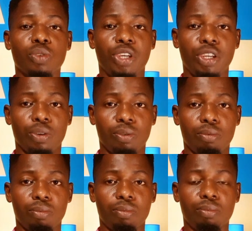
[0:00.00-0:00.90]
heel,
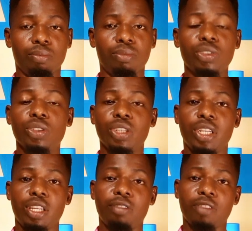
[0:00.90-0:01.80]
you
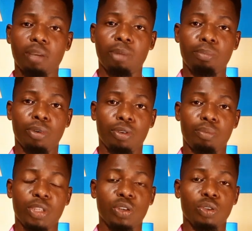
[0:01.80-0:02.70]
need fiber board
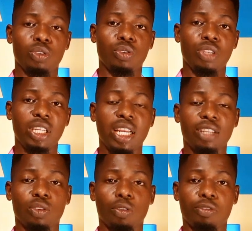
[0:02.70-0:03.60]
because you need
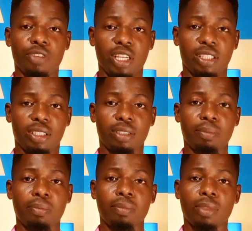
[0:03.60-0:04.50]
that toughness.
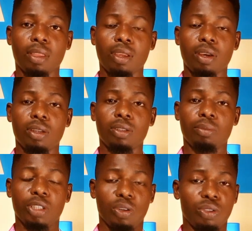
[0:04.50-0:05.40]

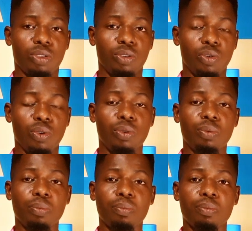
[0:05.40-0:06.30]
Because you know
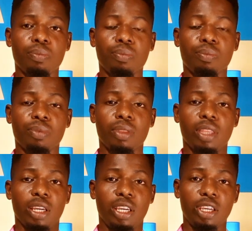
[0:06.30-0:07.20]

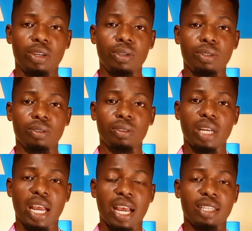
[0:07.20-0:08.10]
the heel
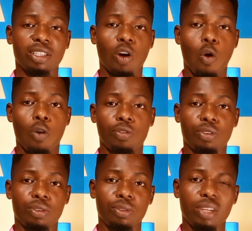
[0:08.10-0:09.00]
has
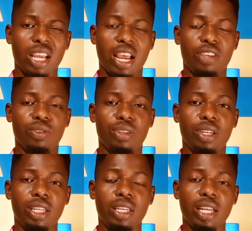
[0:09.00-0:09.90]
curves and you
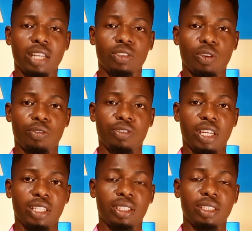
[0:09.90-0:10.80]
need that
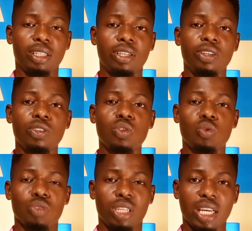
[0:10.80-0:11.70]
toughness
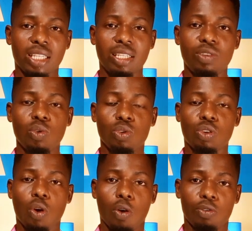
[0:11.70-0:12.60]
to get those
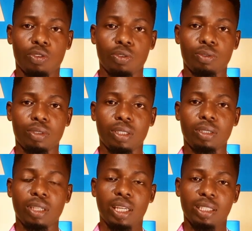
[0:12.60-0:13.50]
curves
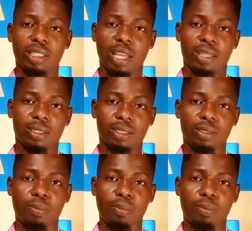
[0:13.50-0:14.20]
intact.